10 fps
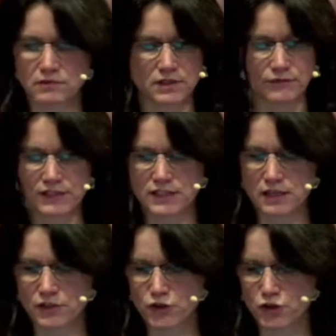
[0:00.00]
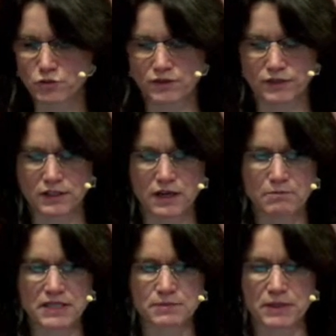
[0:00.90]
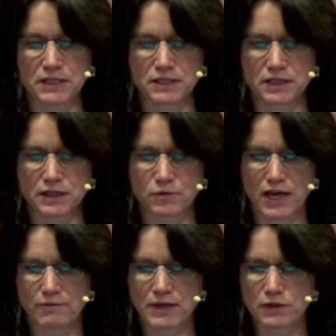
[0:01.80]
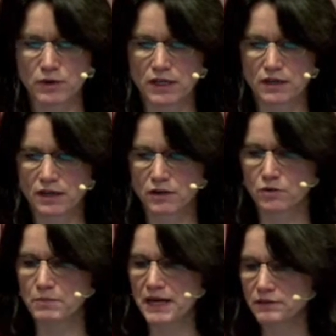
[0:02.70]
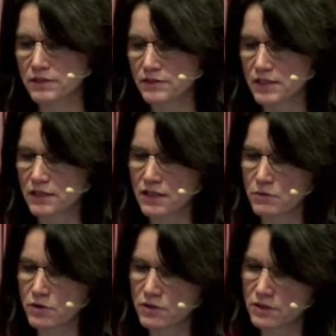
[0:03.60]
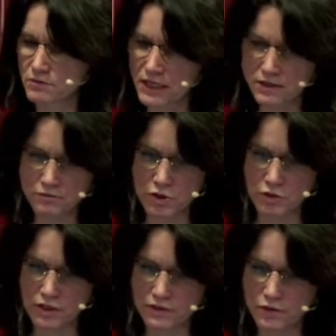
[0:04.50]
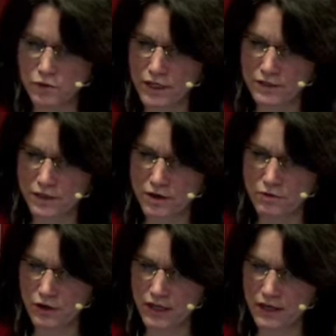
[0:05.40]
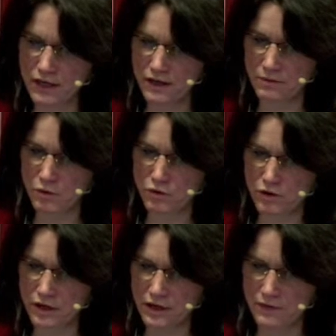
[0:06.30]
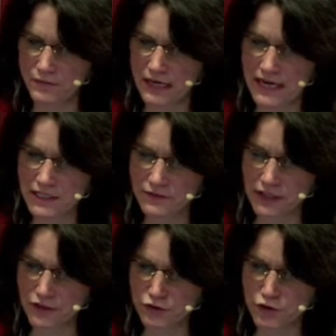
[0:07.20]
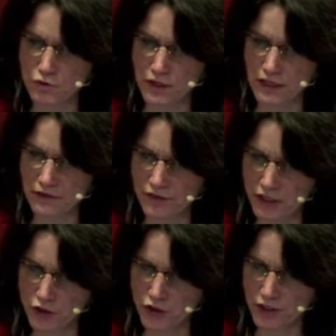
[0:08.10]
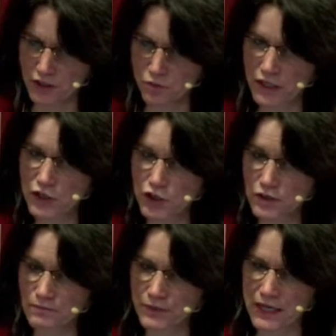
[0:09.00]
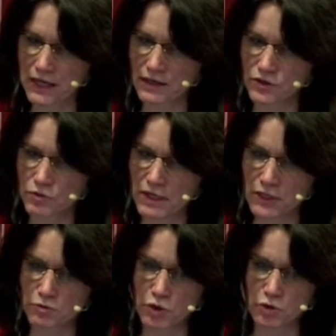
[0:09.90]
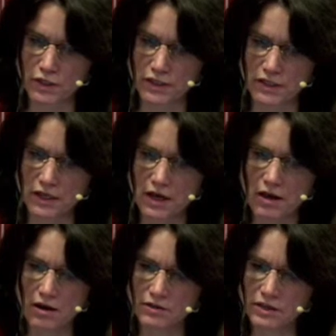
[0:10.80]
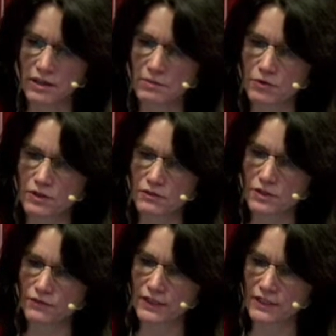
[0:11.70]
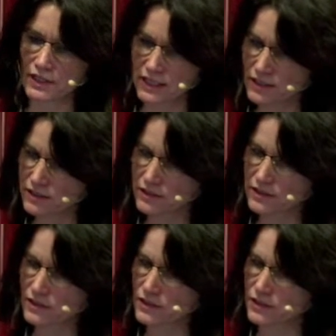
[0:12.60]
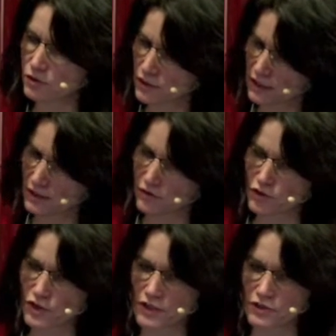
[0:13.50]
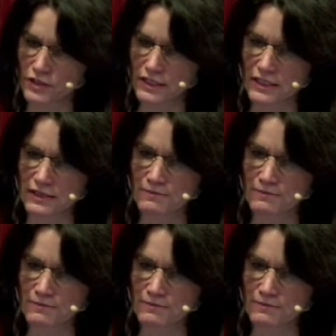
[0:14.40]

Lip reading: different studies show different numbers, but we have made one comparative study among the gymnasium students a few years ago, again among Latvian, Estonian, Finnish, and Swedish gymnasium students, asking about their different identities and historical conscientiousness.